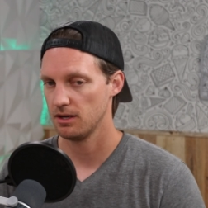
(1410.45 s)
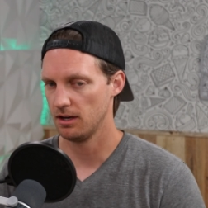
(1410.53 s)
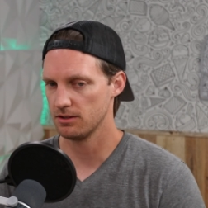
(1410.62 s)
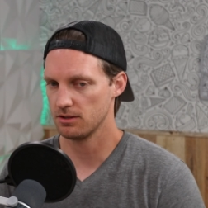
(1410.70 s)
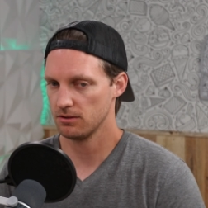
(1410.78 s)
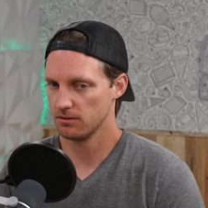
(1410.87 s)

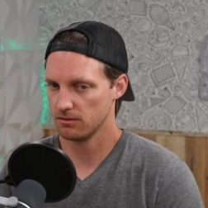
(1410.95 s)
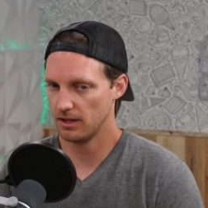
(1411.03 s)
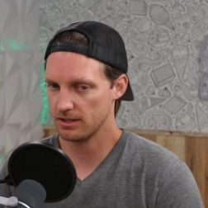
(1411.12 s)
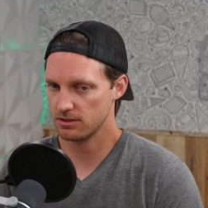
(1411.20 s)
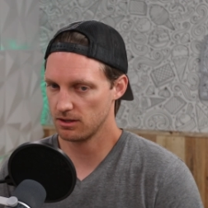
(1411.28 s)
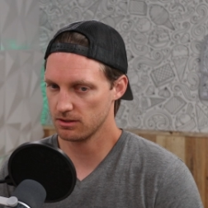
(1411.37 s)
And so
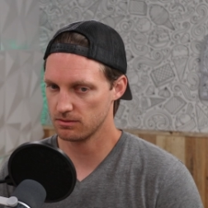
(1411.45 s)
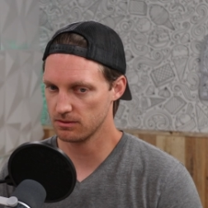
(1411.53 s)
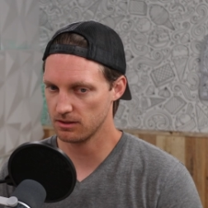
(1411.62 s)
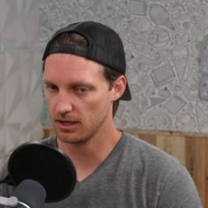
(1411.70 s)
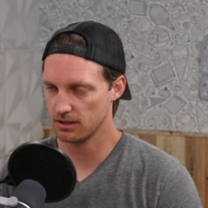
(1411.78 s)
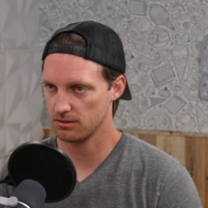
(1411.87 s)
that starts with
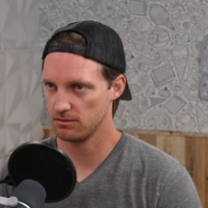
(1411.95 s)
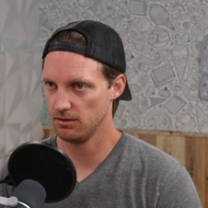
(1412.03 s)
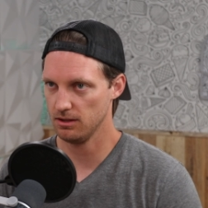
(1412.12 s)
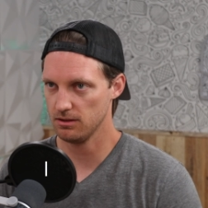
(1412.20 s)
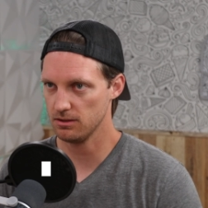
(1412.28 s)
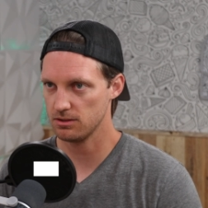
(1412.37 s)
like,
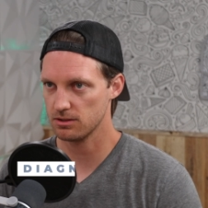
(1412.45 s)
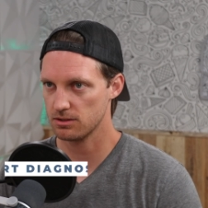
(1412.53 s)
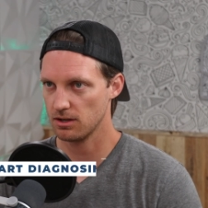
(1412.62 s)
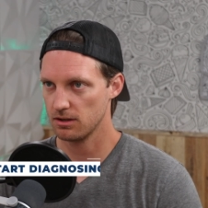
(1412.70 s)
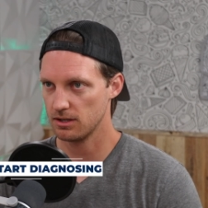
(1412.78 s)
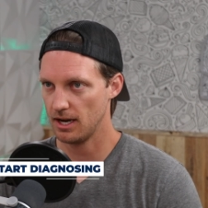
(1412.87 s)
let's just
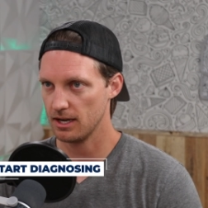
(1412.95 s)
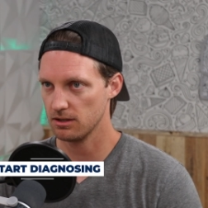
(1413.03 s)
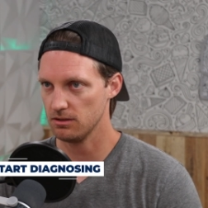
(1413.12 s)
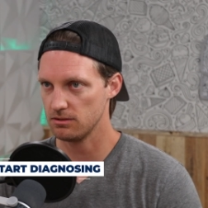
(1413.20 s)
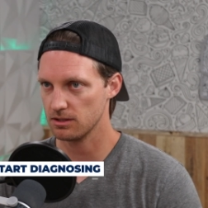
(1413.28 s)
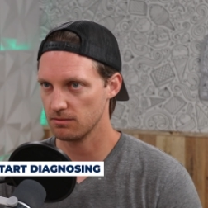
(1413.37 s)
start
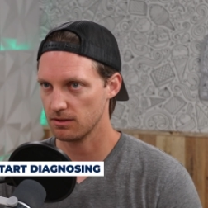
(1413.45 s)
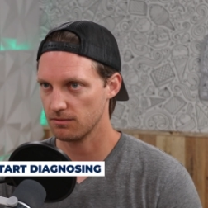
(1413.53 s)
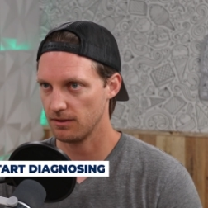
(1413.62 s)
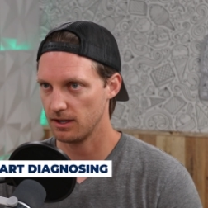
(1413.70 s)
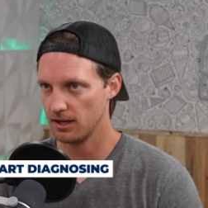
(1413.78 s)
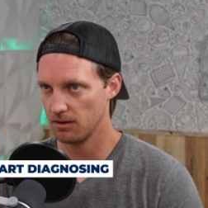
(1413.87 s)
diagnosing. We can
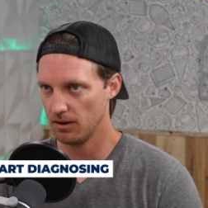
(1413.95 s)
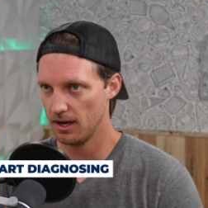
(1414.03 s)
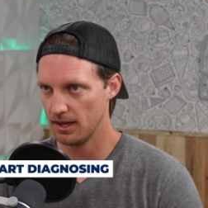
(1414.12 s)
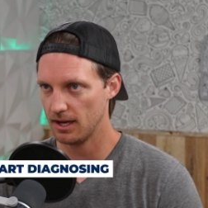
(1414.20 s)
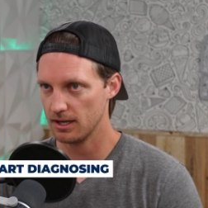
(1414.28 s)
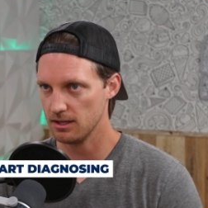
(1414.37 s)
find out why
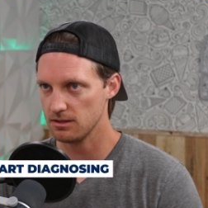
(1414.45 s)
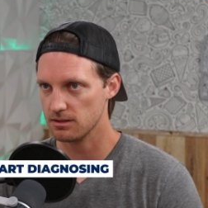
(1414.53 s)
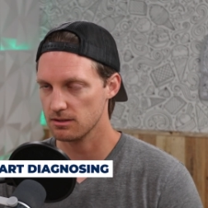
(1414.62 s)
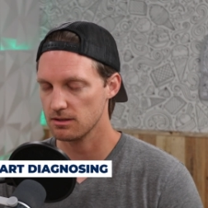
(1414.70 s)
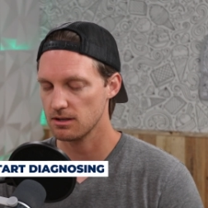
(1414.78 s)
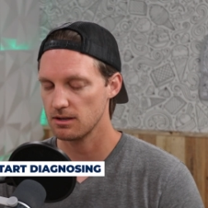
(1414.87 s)
that is.
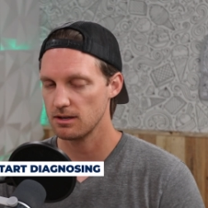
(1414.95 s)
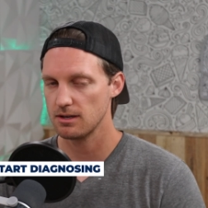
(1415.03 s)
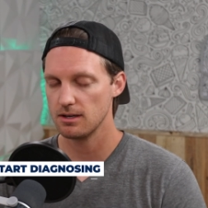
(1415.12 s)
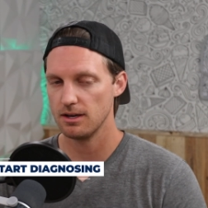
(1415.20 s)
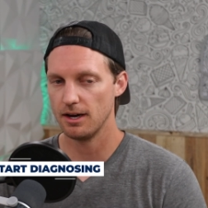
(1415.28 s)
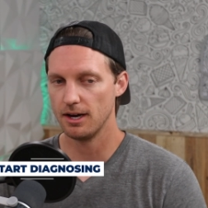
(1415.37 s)

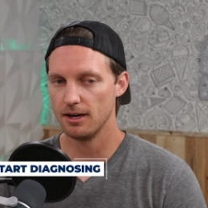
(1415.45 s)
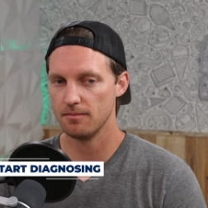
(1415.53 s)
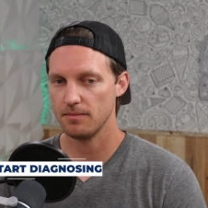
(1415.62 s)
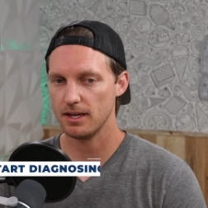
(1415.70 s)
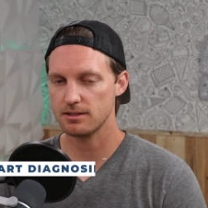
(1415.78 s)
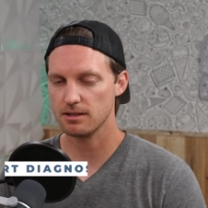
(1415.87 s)

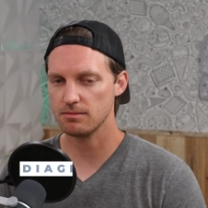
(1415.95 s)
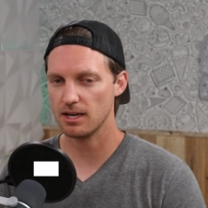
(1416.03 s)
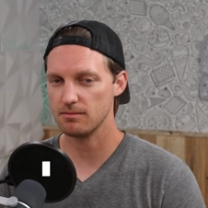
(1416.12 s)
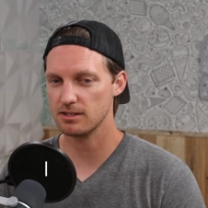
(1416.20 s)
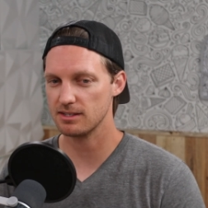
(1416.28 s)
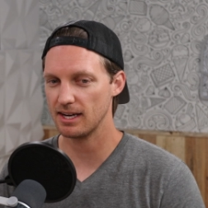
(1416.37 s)
And
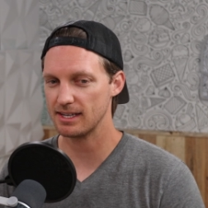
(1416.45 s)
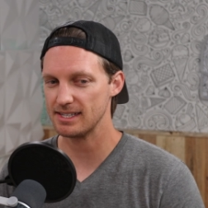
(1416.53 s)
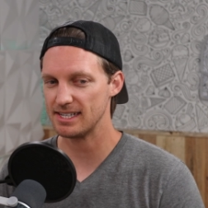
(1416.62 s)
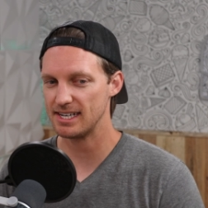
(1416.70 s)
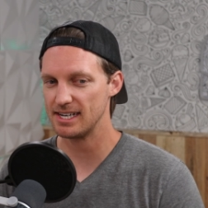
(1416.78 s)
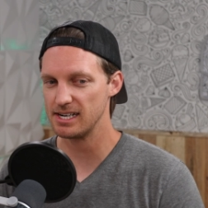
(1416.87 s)
sometimes it's like,
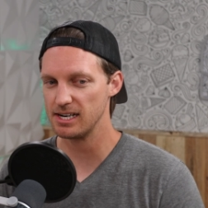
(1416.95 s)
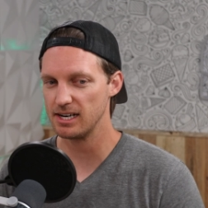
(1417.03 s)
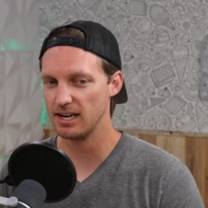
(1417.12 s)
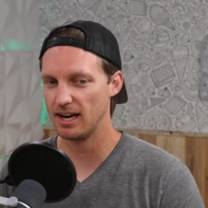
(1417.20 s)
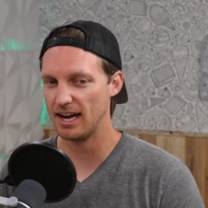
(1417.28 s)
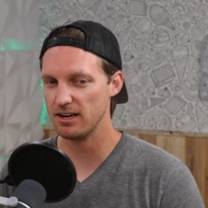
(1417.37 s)

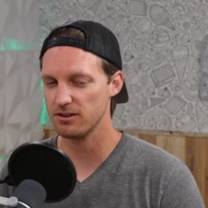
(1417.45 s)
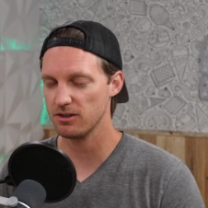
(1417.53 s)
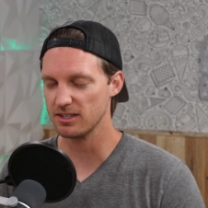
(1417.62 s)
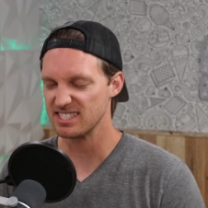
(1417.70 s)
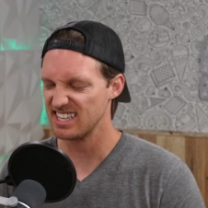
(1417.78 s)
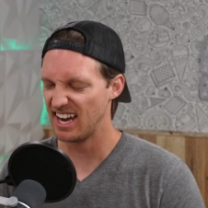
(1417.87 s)
I don't know
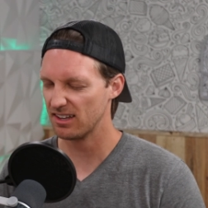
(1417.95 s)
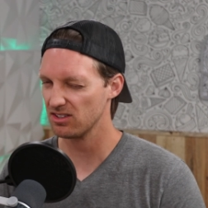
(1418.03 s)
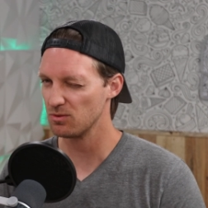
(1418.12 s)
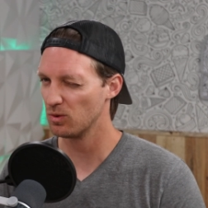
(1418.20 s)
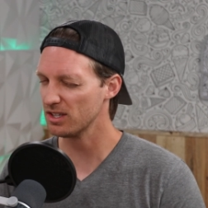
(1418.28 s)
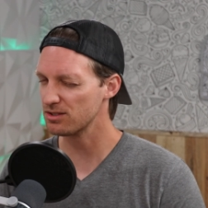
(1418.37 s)
exactly
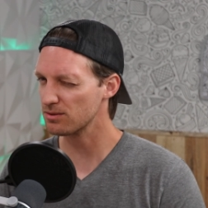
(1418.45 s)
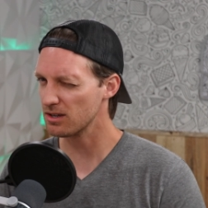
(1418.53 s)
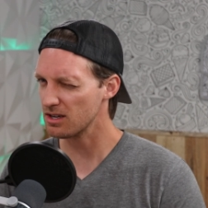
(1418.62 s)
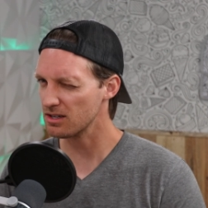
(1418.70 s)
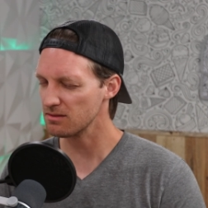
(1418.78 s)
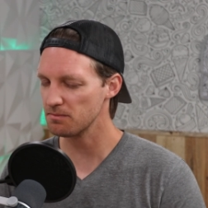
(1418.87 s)
what's
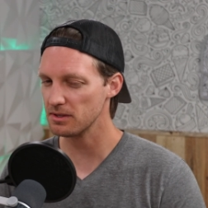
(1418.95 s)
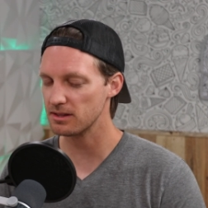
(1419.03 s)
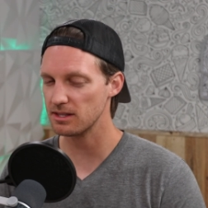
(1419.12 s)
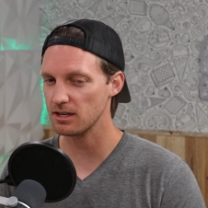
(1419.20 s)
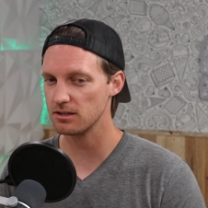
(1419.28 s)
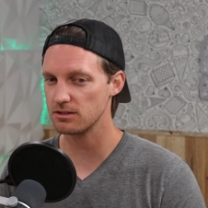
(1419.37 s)
wrong,
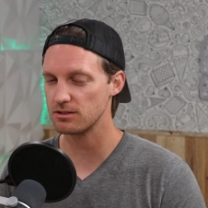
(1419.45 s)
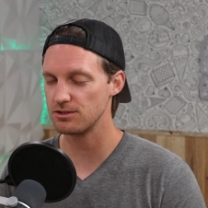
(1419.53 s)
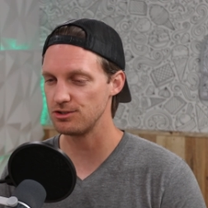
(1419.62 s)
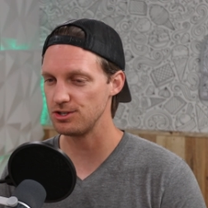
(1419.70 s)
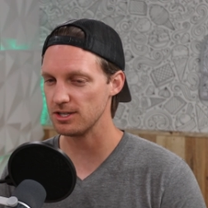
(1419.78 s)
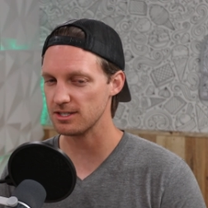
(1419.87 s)
but
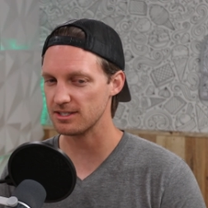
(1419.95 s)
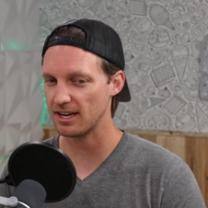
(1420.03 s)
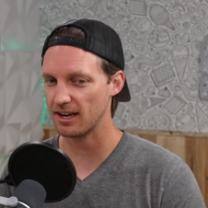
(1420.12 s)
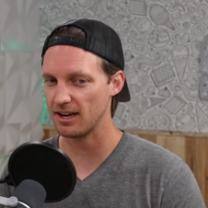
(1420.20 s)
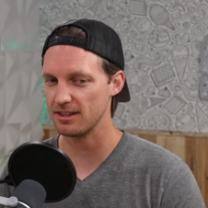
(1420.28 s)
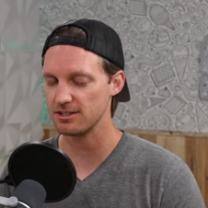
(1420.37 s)
I
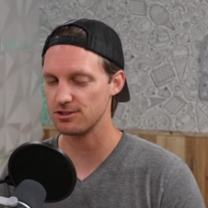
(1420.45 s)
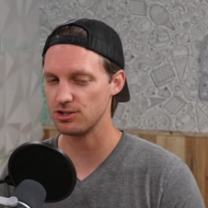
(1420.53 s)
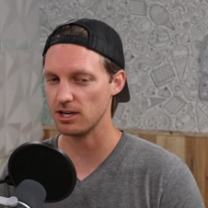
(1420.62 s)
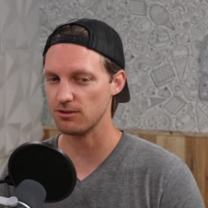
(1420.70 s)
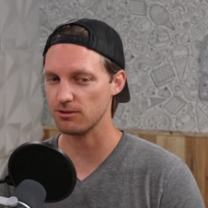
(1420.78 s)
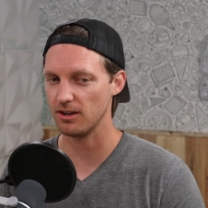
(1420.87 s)
got this
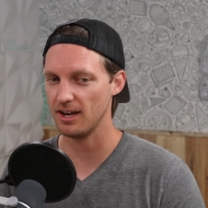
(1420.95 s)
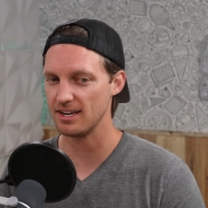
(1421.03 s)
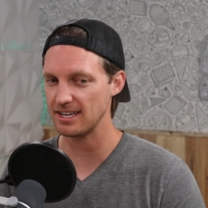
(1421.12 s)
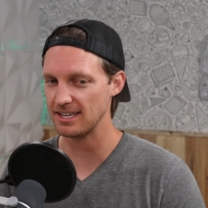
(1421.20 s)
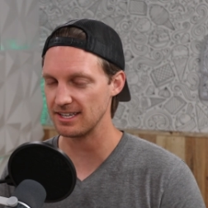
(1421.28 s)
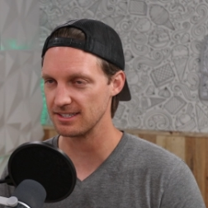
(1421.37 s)
general
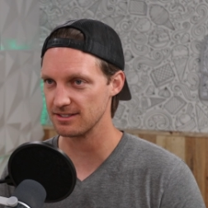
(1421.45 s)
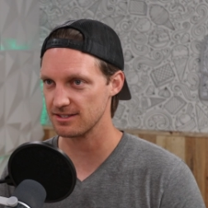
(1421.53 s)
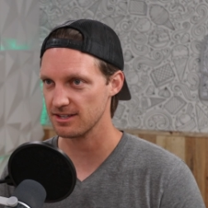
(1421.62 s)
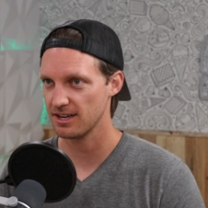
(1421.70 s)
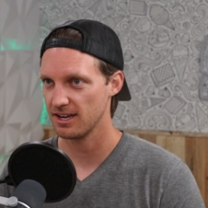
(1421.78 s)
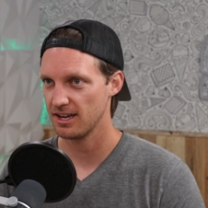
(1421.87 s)
unease.